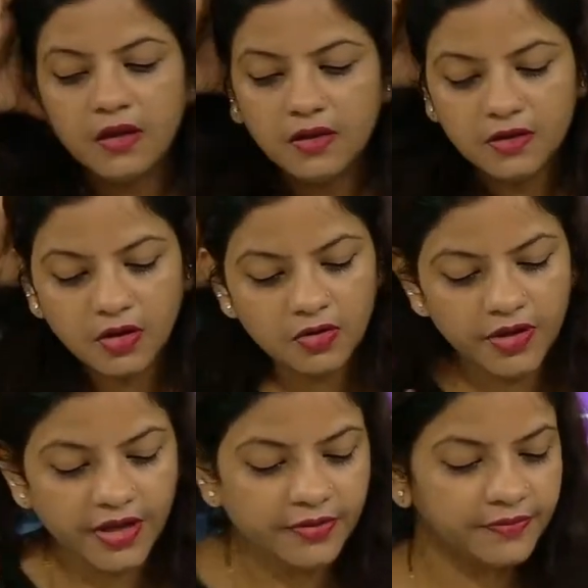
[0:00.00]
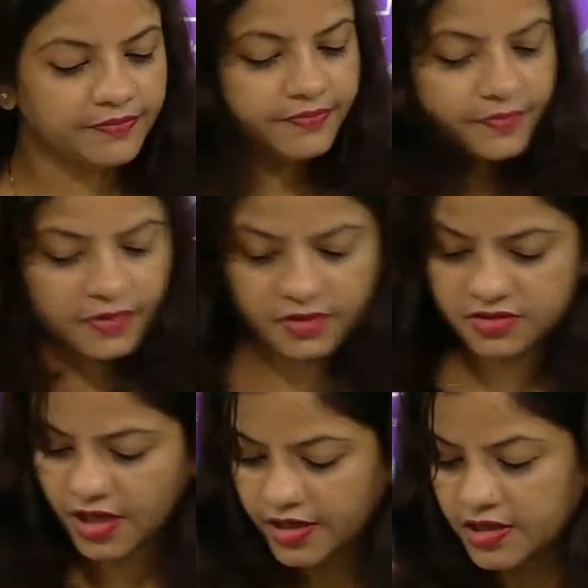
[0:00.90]
Now look here.
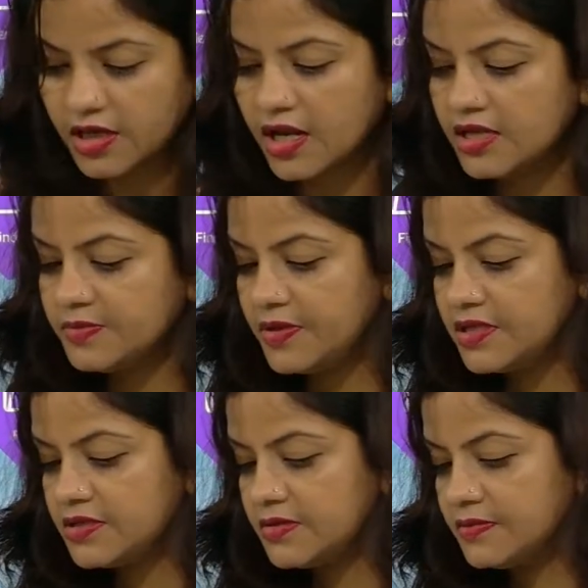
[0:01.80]
Starting the class, please.